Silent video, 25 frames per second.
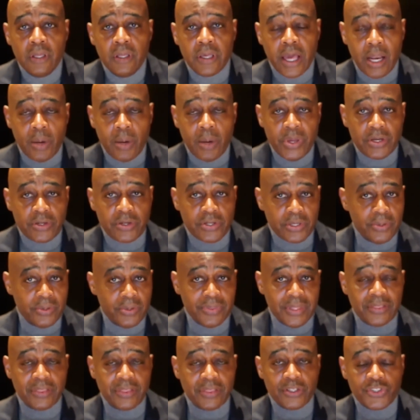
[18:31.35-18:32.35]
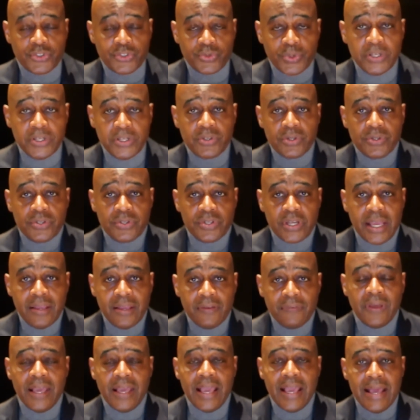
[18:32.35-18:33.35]
Got to make sure that the streets are
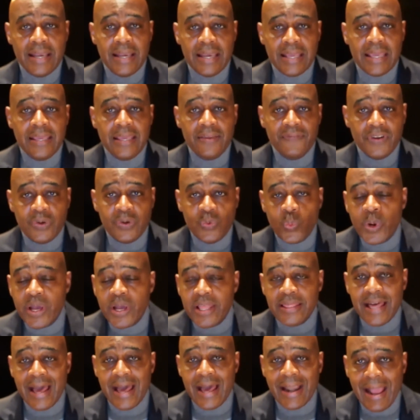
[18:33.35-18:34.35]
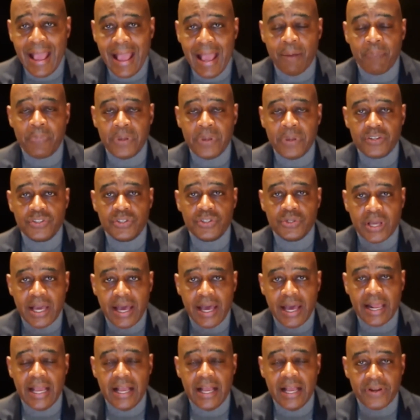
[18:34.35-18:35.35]
safe. And even when that happens, you
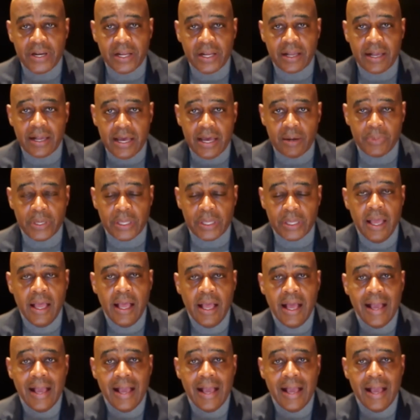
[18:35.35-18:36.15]
got to have an economy.